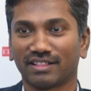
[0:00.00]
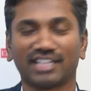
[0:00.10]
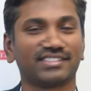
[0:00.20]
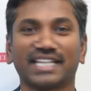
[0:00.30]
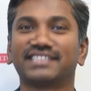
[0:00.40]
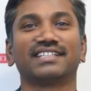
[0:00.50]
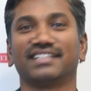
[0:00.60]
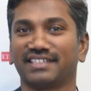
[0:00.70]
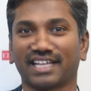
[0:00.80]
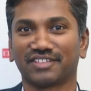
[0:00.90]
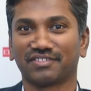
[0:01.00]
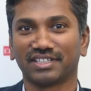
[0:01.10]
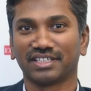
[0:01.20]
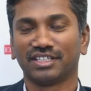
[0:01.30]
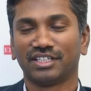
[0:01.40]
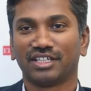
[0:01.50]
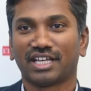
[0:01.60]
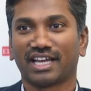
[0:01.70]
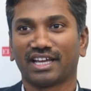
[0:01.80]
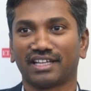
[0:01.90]
That's excellent actually.
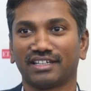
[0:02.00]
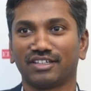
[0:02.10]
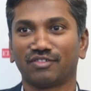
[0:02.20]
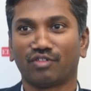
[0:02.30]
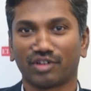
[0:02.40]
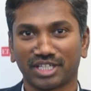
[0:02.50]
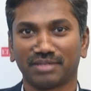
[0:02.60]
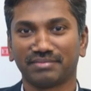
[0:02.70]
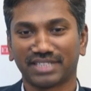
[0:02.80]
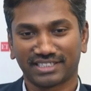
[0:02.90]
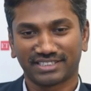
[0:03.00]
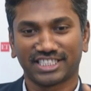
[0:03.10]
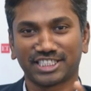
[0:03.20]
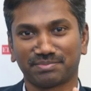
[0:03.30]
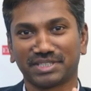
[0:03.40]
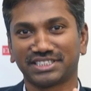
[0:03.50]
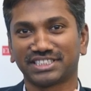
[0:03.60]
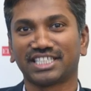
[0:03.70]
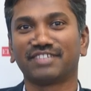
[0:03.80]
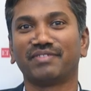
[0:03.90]
And for him, that six months
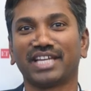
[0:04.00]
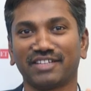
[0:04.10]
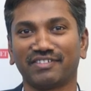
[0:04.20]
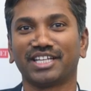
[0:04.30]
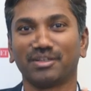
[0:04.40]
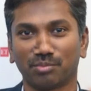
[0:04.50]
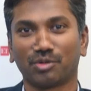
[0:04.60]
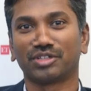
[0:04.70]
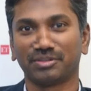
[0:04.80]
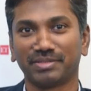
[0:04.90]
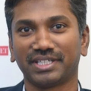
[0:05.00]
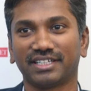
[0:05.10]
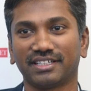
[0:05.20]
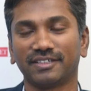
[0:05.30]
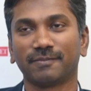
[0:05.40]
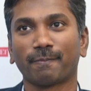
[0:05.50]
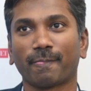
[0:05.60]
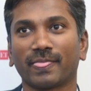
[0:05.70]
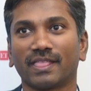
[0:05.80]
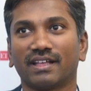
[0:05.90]
is a very, very important period.
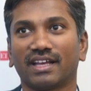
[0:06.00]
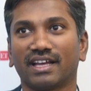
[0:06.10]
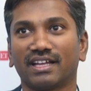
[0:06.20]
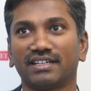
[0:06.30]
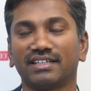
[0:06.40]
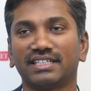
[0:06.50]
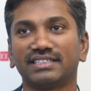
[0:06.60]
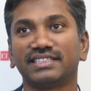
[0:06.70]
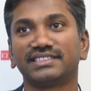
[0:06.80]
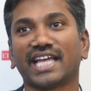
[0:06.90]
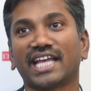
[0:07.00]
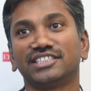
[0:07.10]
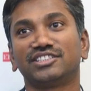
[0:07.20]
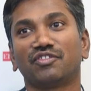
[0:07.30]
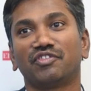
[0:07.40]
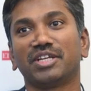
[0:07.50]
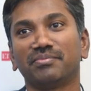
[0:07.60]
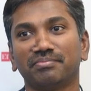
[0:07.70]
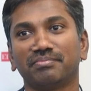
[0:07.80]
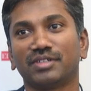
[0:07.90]
And the chance of
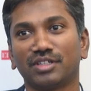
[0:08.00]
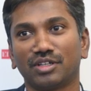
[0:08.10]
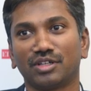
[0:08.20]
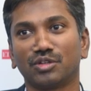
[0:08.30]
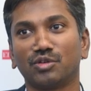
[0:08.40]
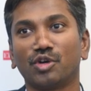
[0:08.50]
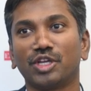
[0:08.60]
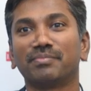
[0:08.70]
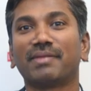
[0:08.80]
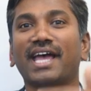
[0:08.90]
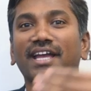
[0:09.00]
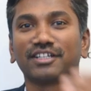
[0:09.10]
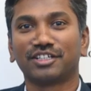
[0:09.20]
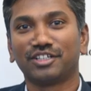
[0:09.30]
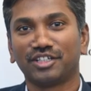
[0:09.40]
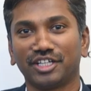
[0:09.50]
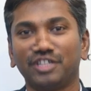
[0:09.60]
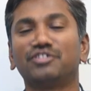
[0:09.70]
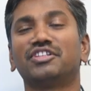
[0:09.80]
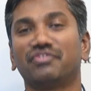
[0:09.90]
him going back
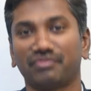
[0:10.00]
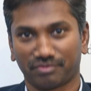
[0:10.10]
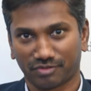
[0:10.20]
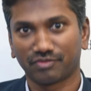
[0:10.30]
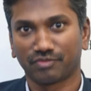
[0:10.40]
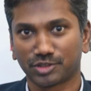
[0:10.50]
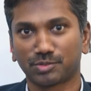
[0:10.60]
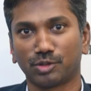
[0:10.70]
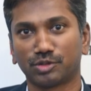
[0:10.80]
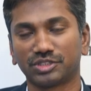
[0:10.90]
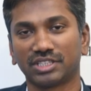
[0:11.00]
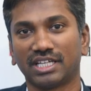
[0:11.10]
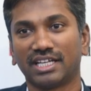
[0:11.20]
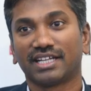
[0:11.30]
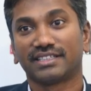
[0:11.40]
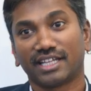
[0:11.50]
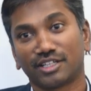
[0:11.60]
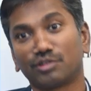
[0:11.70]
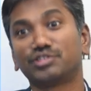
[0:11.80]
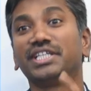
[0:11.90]
into the sports, that
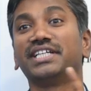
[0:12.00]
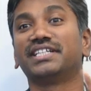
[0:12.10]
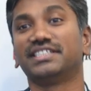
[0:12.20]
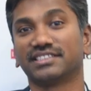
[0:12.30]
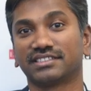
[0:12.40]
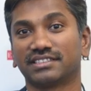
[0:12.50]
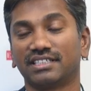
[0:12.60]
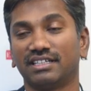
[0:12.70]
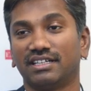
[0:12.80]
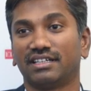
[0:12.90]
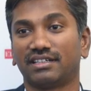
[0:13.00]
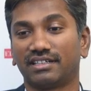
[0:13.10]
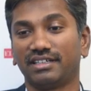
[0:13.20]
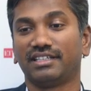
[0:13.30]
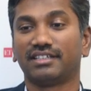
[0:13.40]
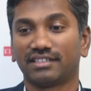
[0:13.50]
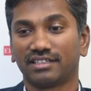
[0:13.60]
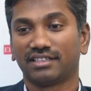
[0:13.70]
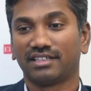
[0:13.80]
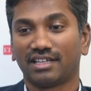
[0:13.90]
also increases. Earlier,
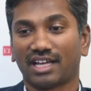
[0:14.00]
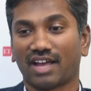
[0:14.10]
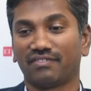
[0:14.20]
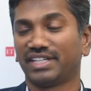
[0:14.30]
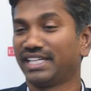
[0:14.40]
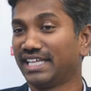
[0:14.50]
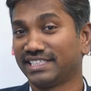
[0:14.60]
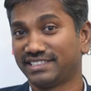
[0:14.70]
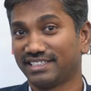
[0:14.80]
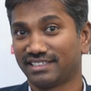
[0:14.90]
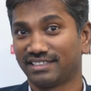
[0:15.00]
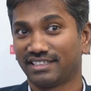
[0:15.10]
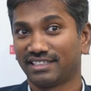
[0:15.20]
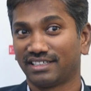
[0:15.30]
after an ACL,